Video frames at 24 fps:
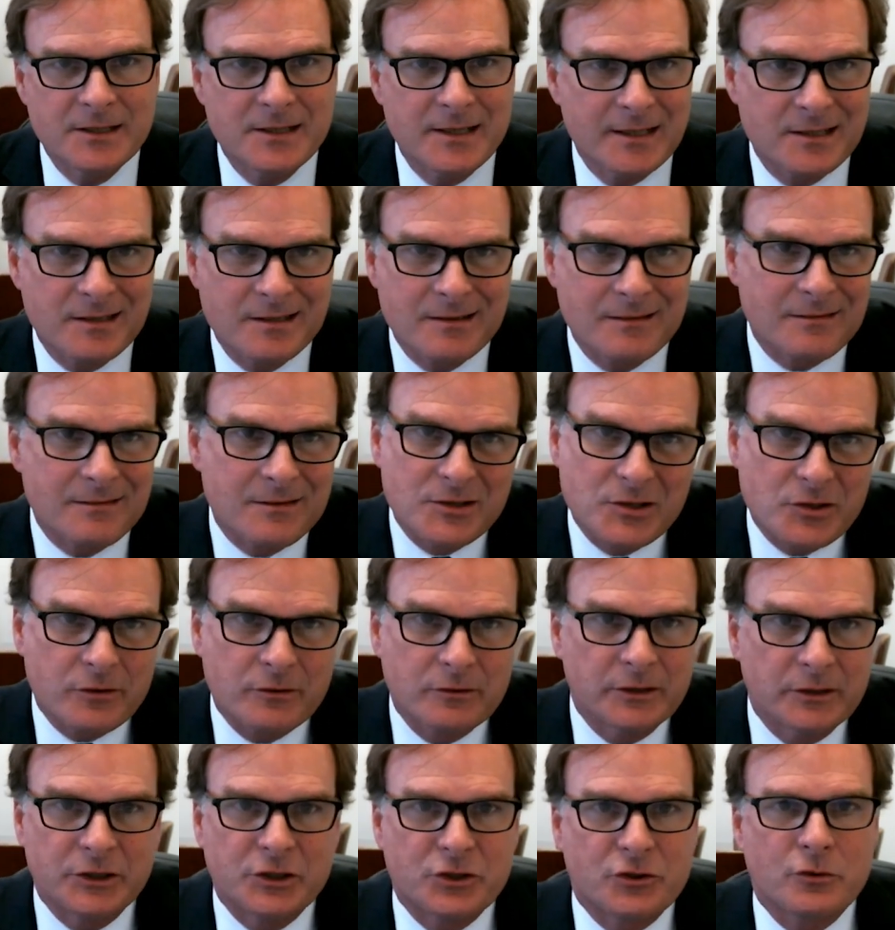That's
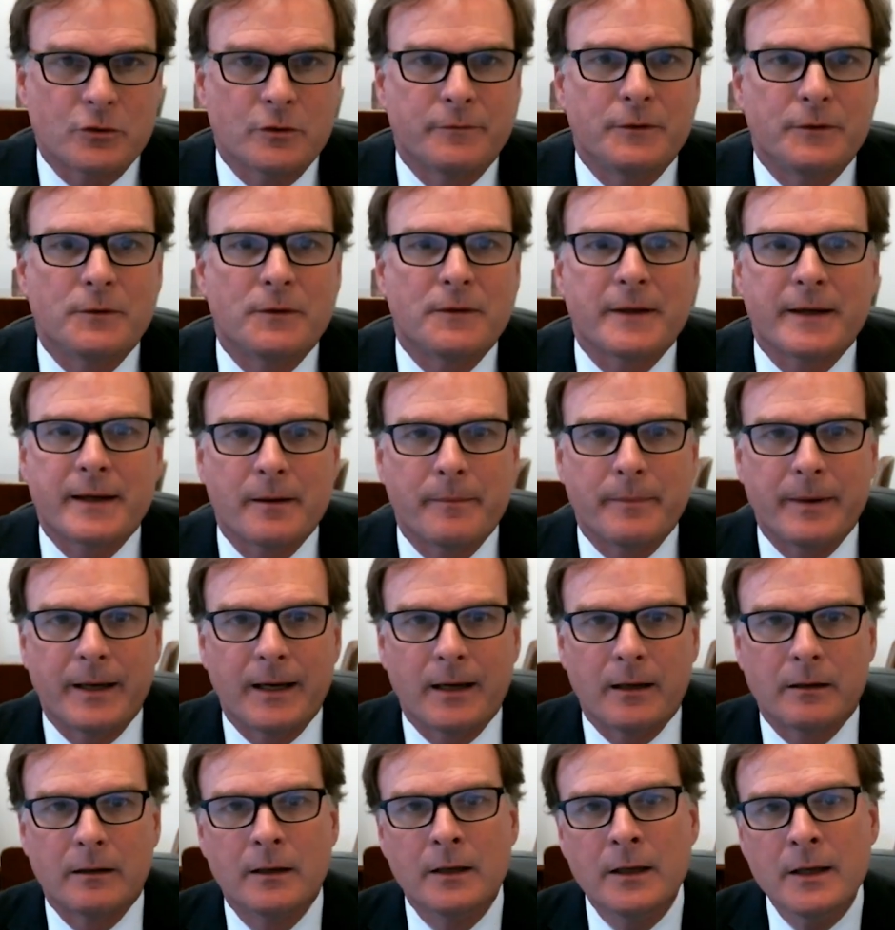certainly true if you think
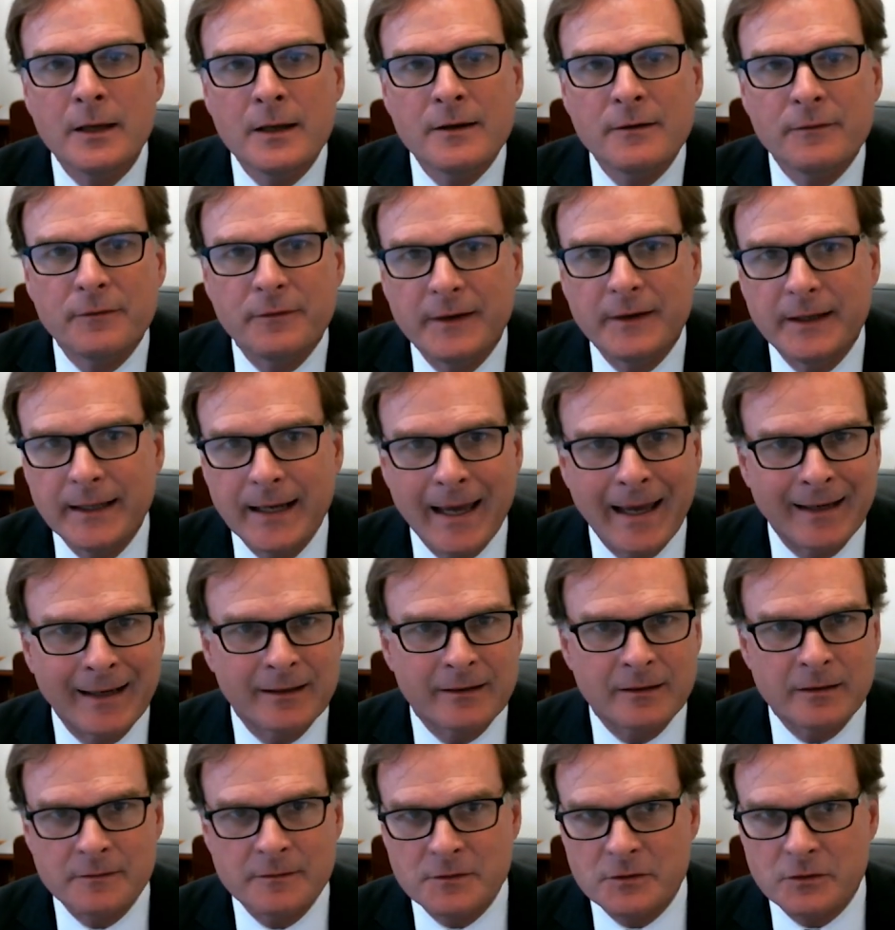about feed
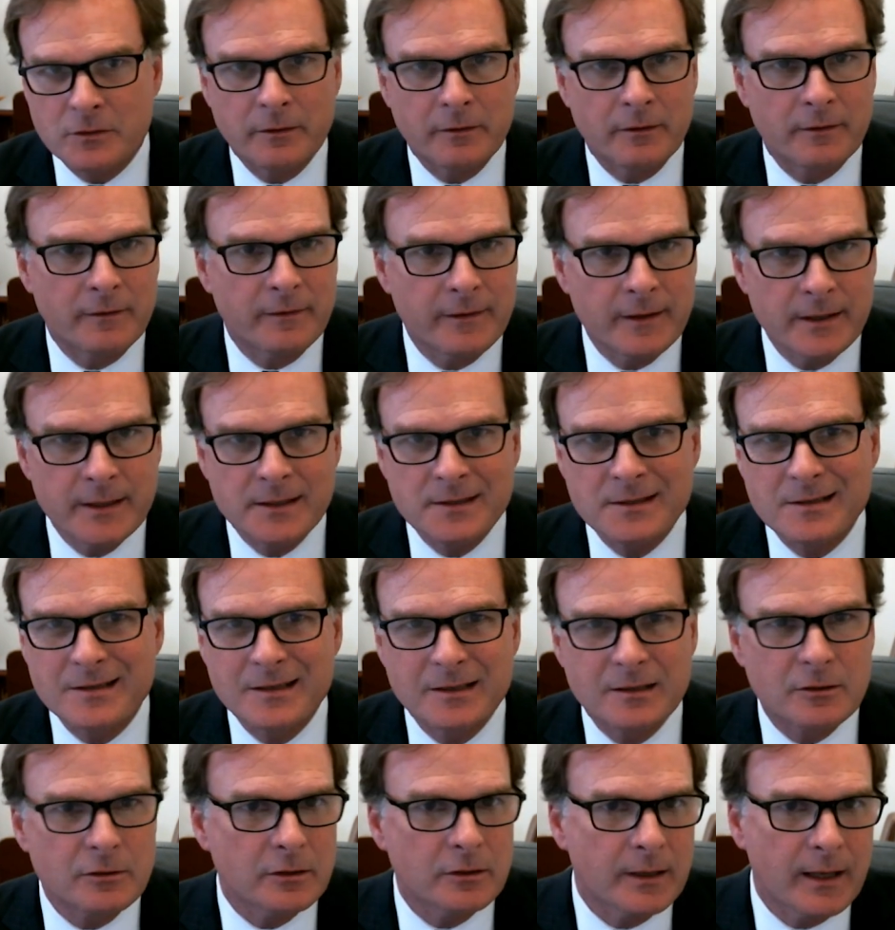additives or other things
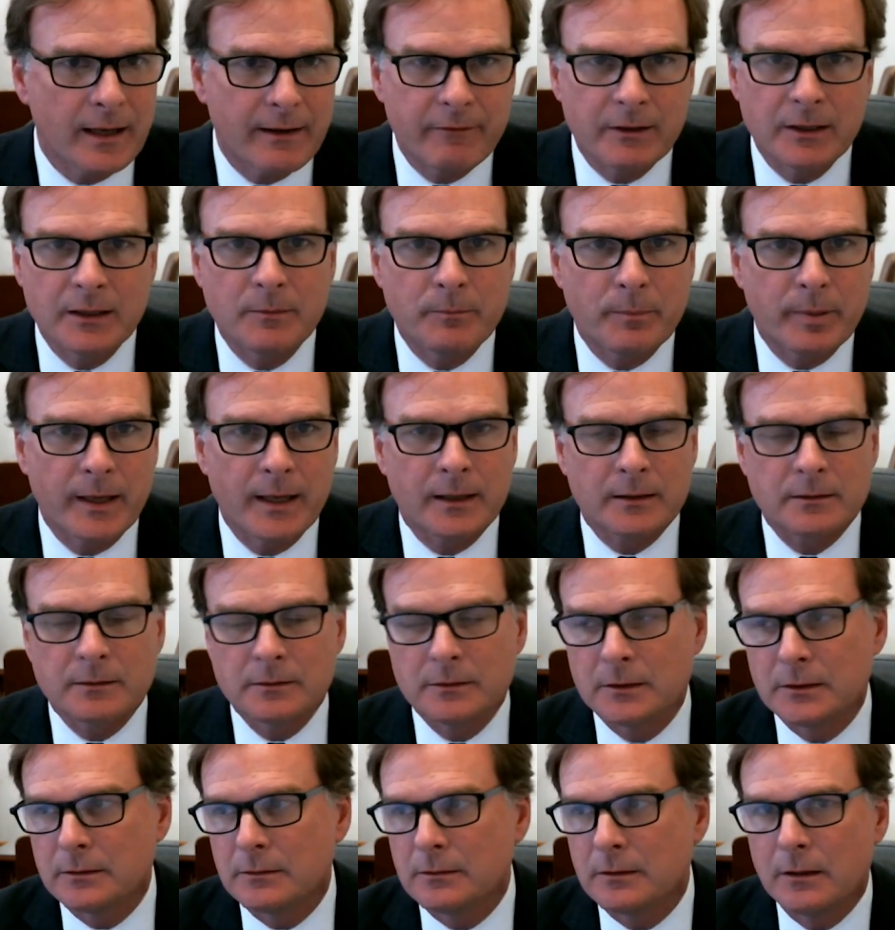that could have an impact
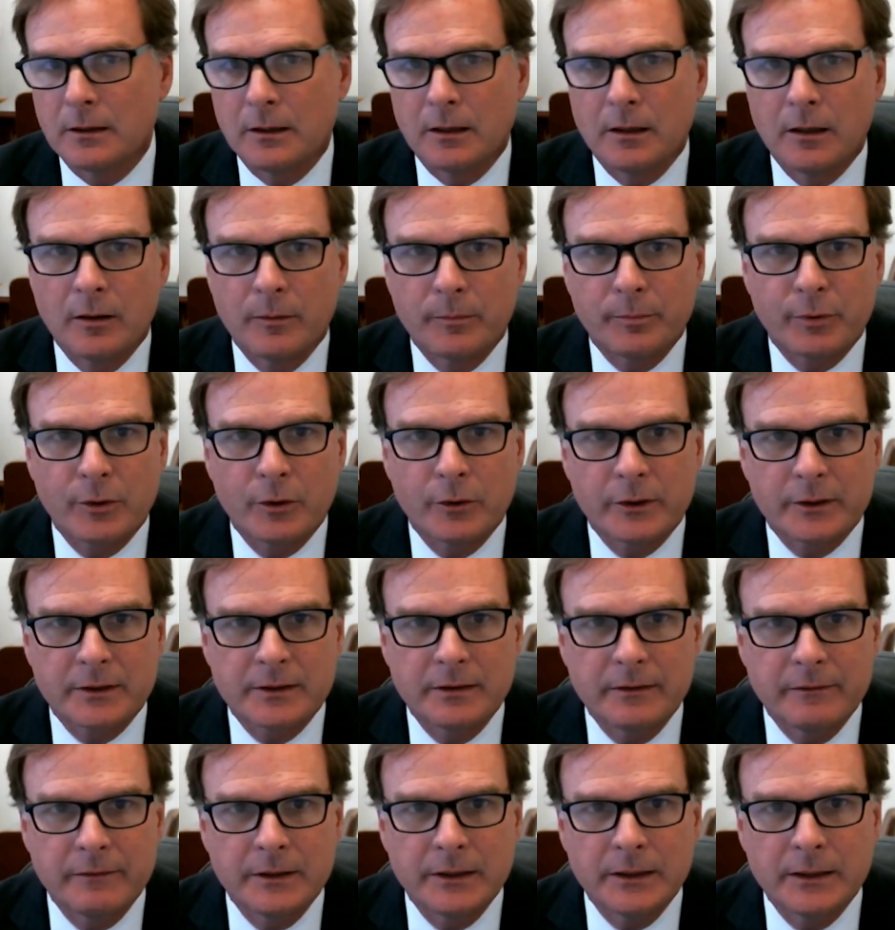on
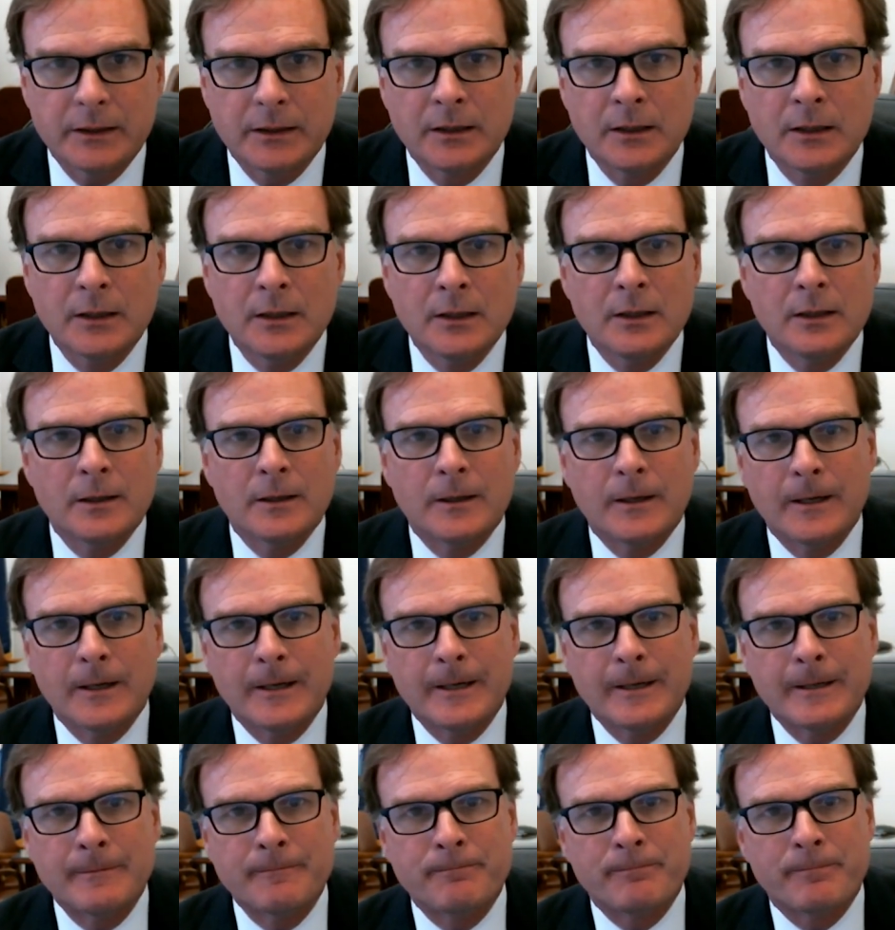productivity.
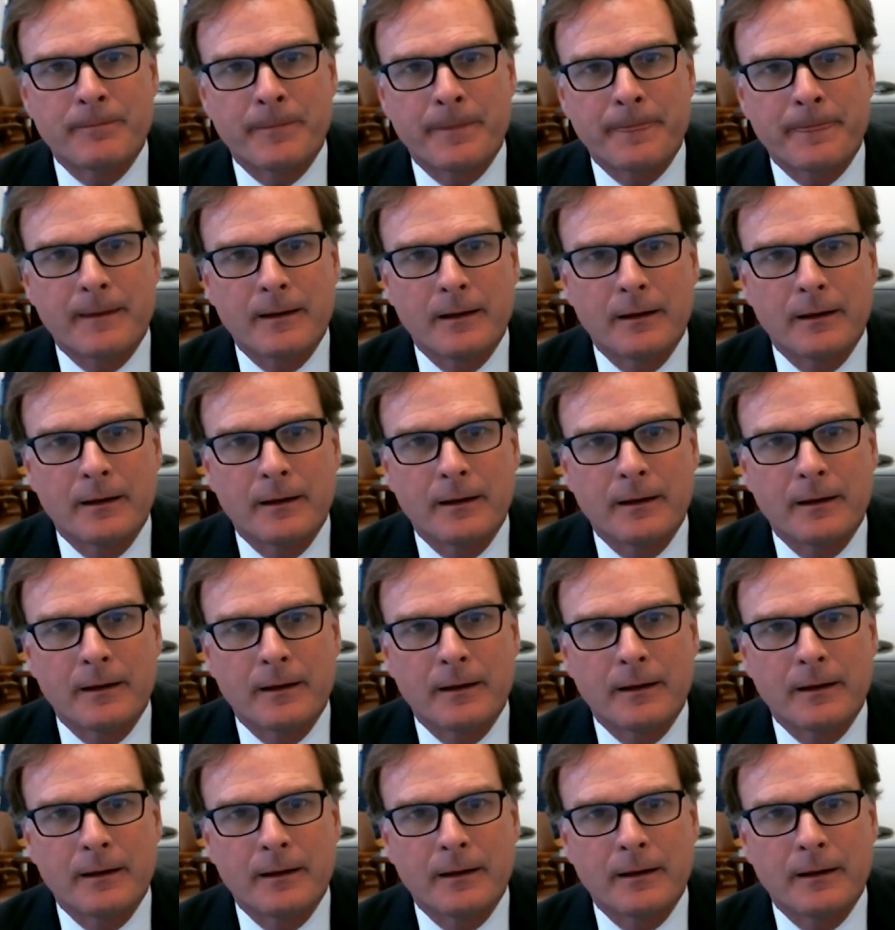And